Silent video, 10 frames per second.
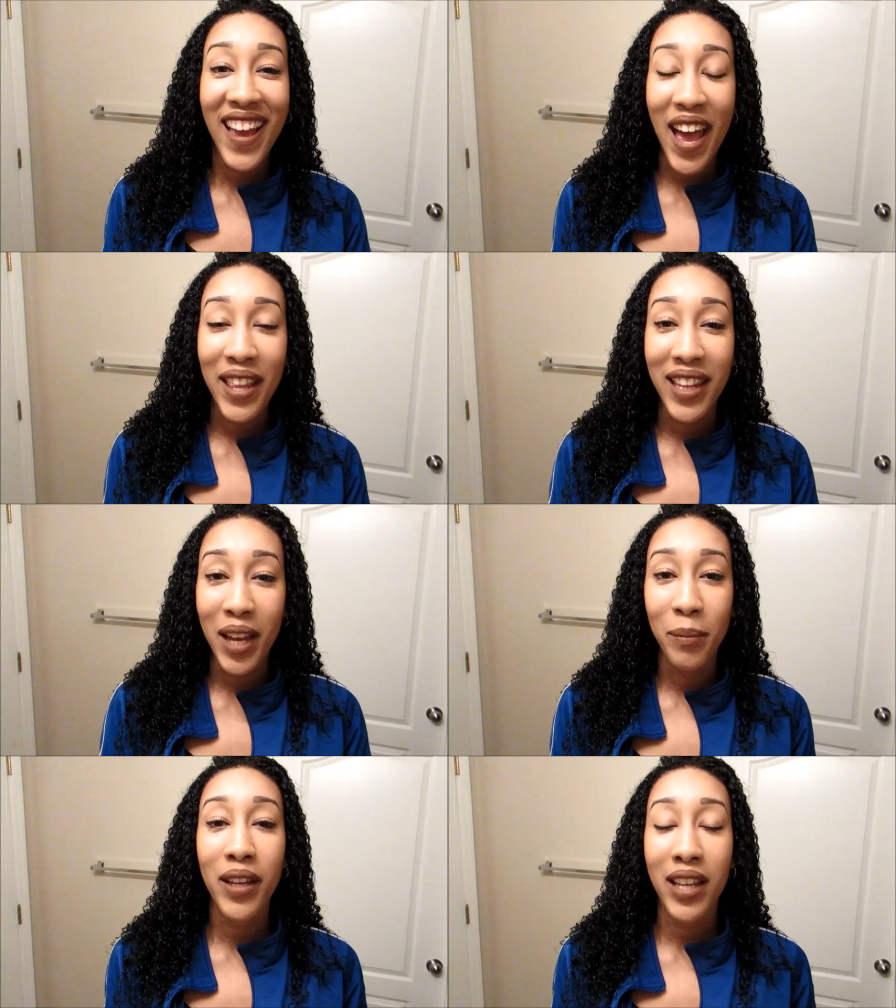And then
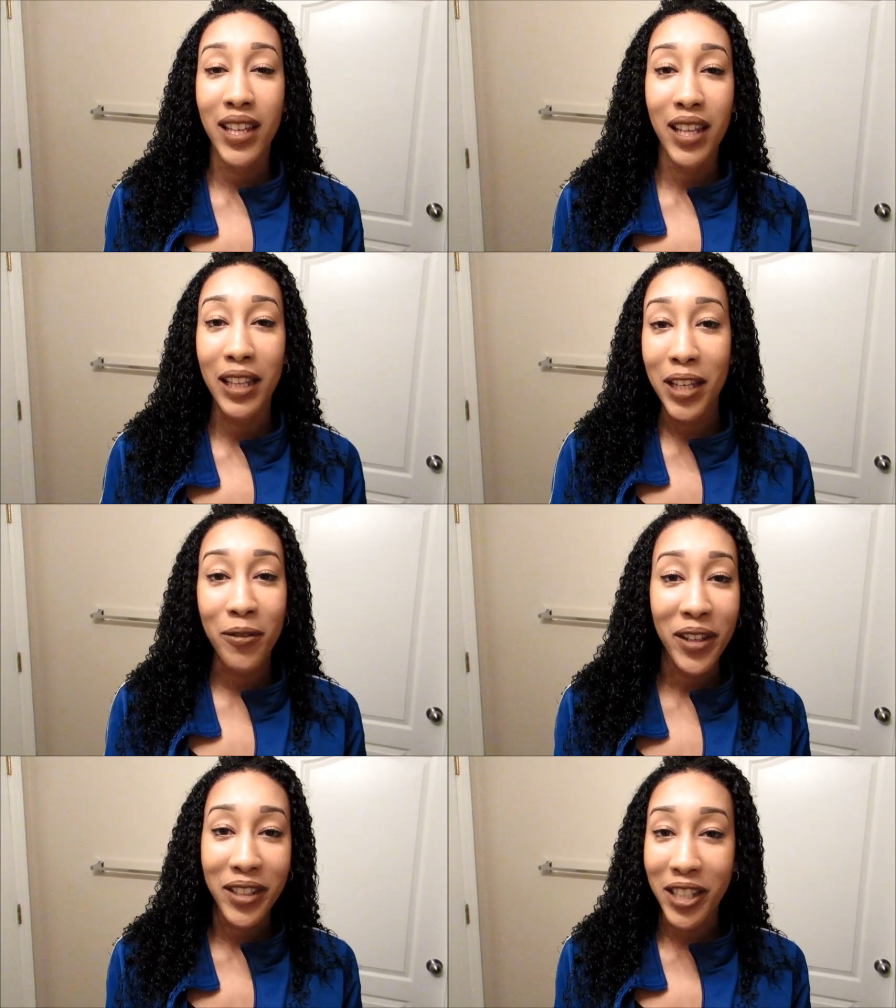I put in a
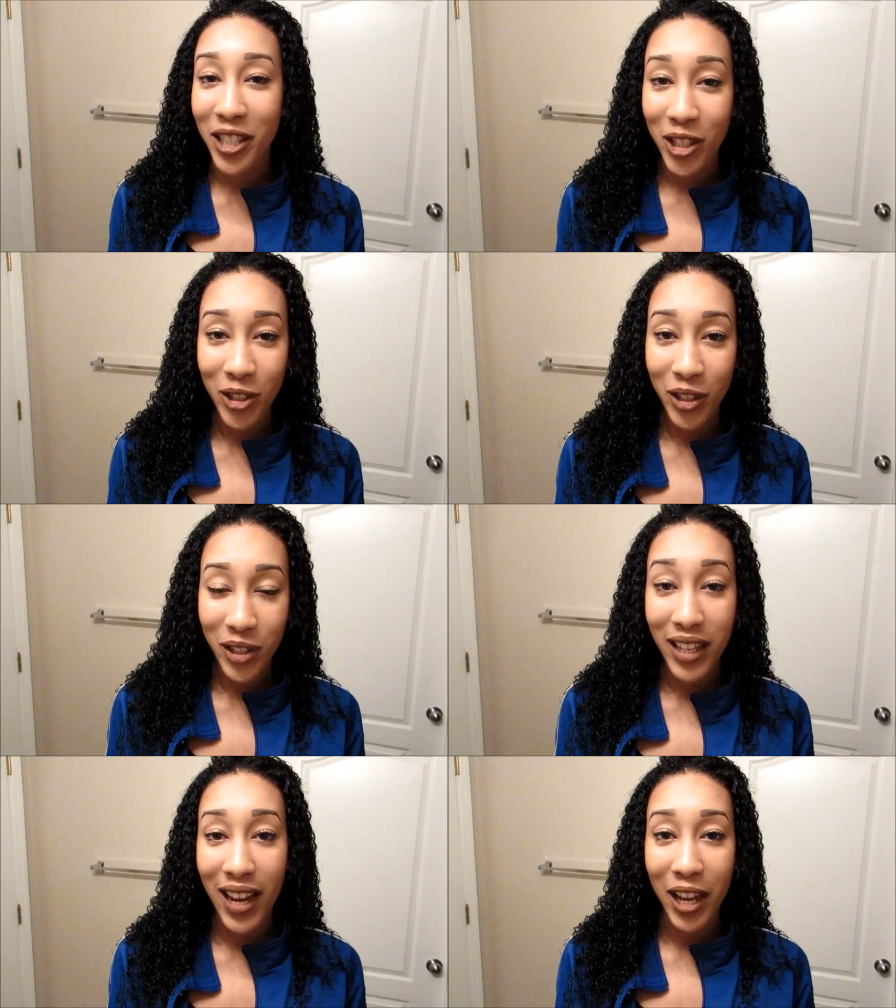leave-in conditioner
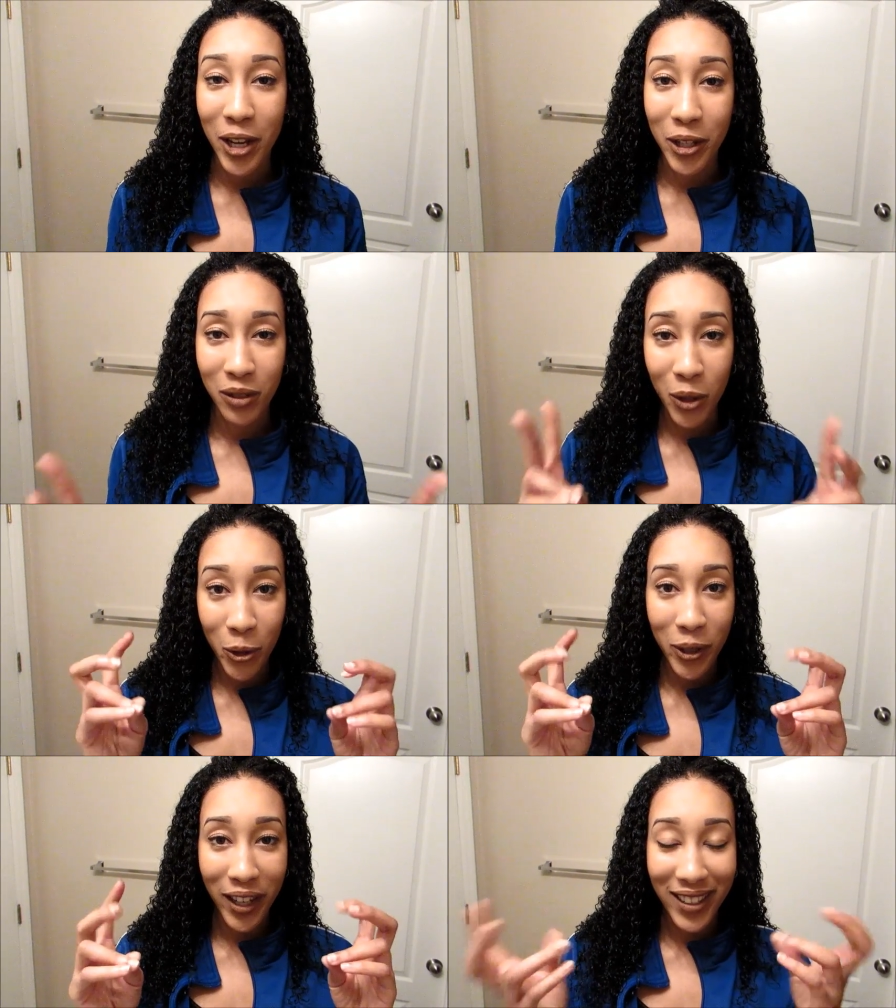that I
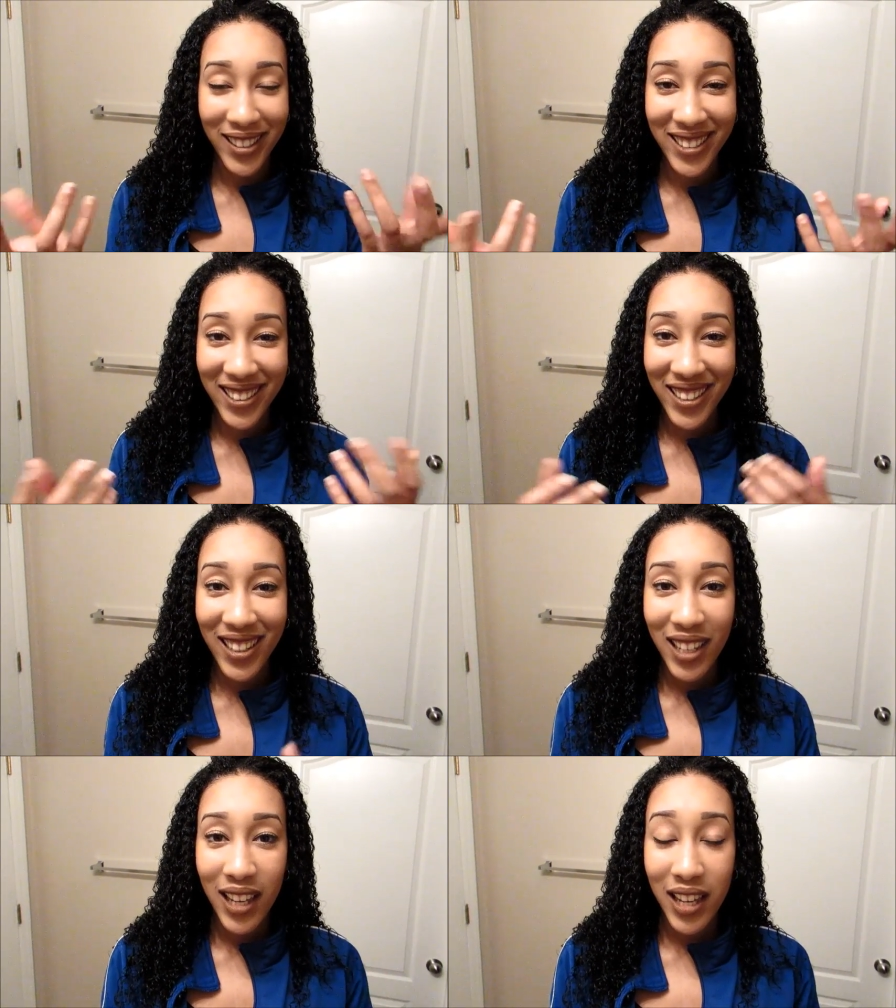created.
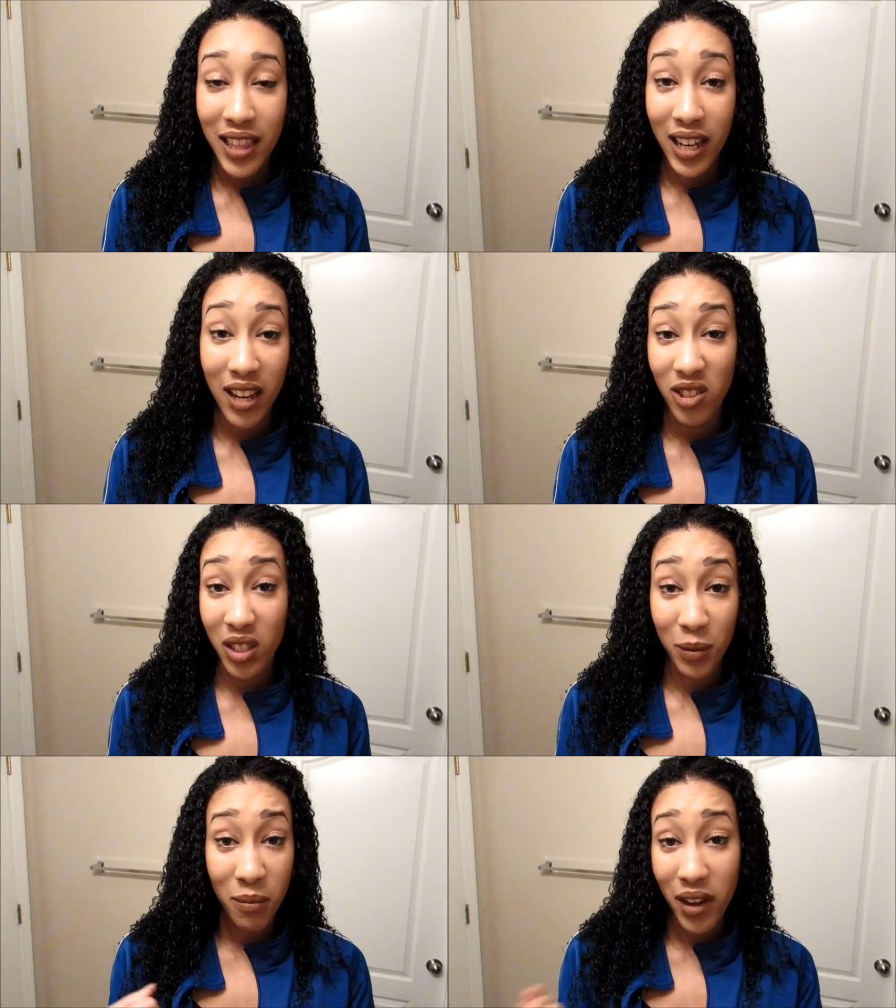And then I'll
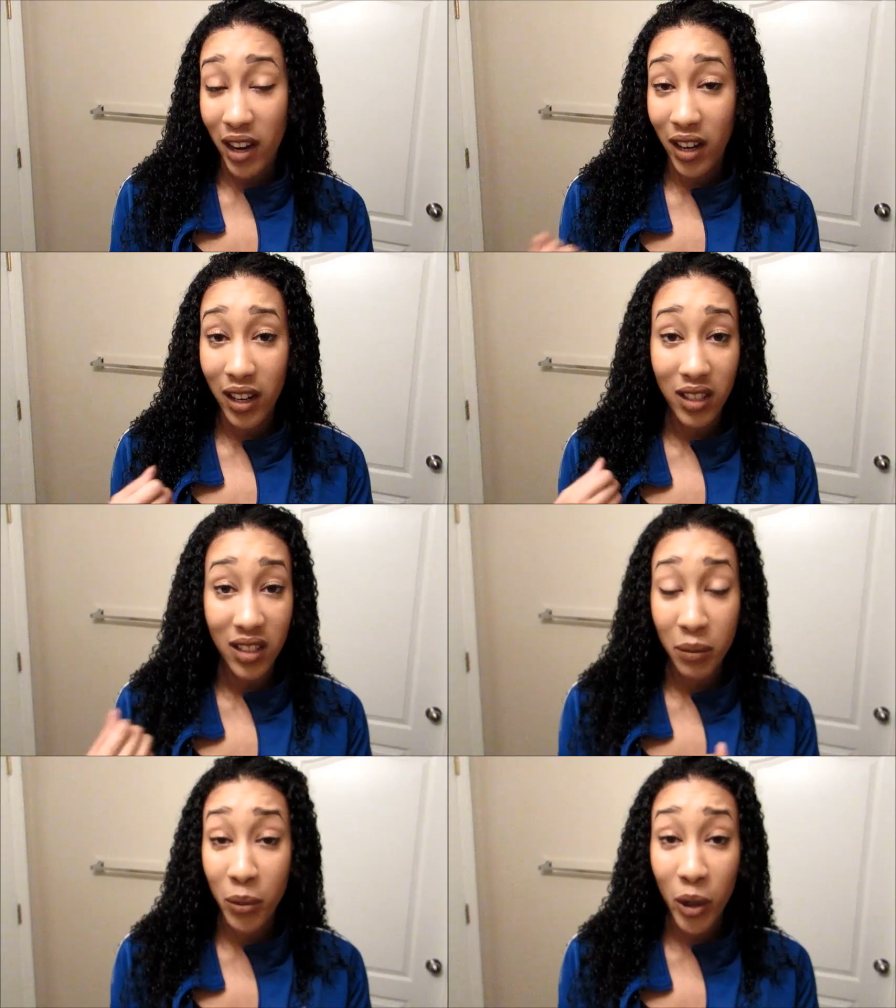just put my hair
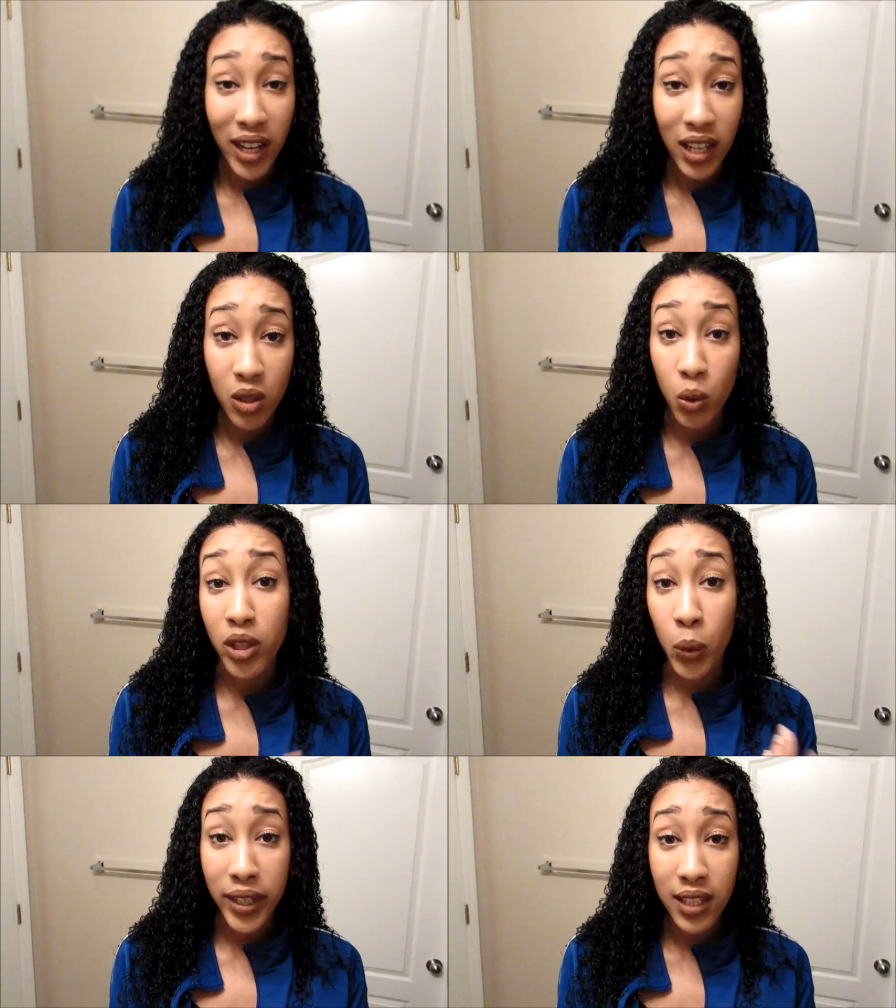into braids or
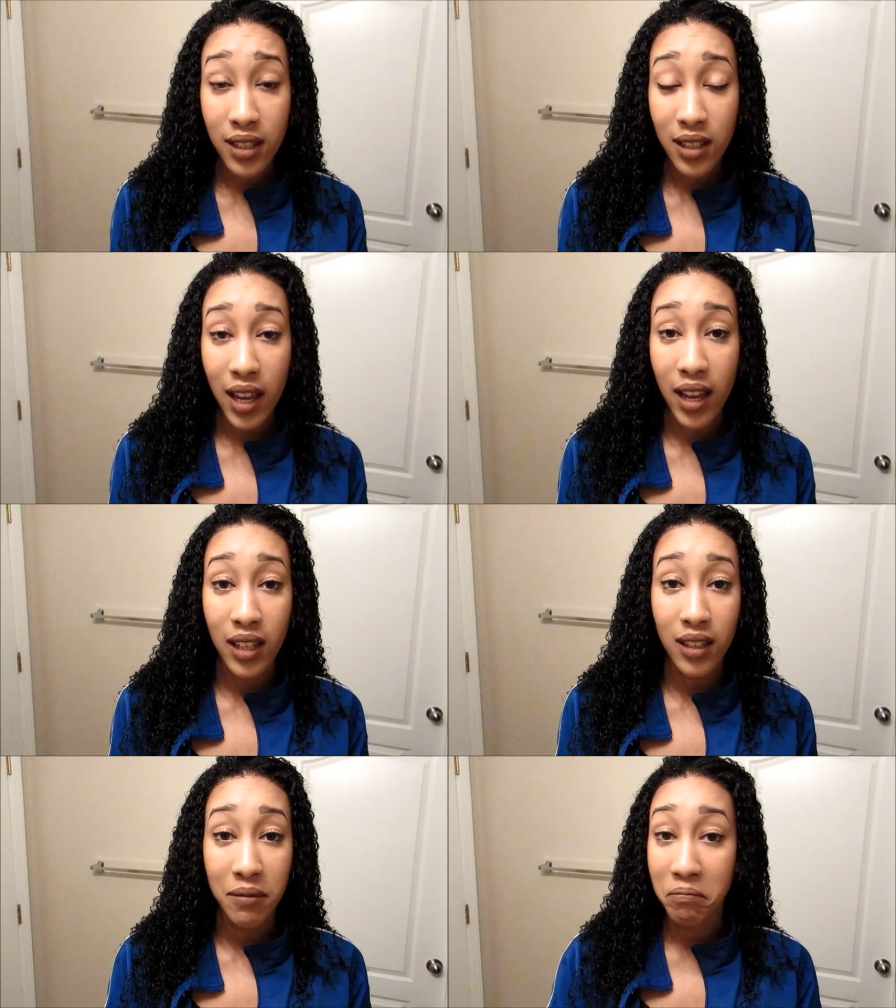twists
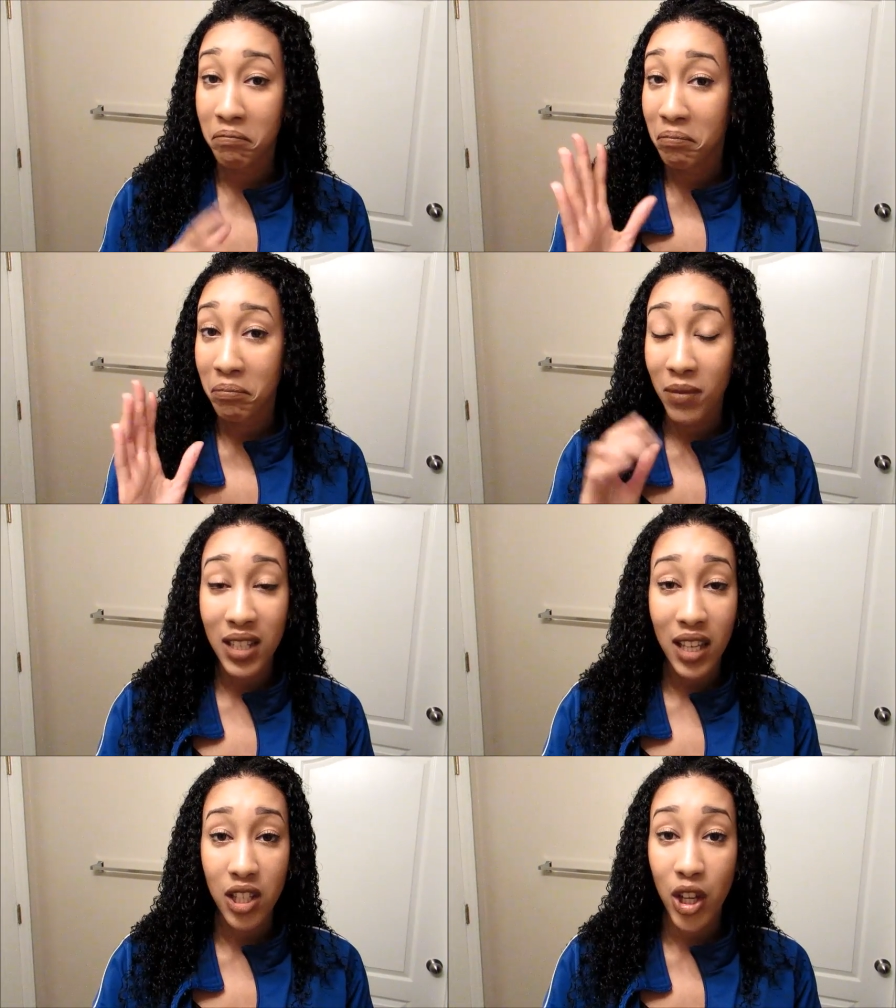and be
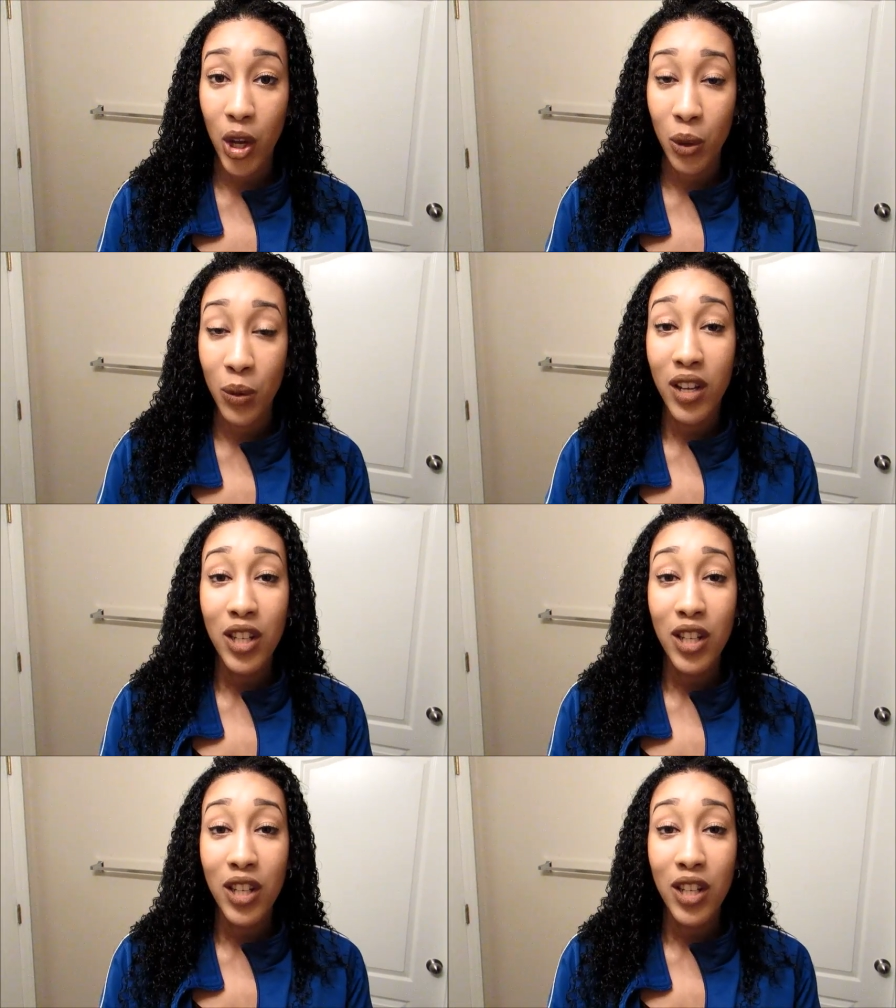set to go.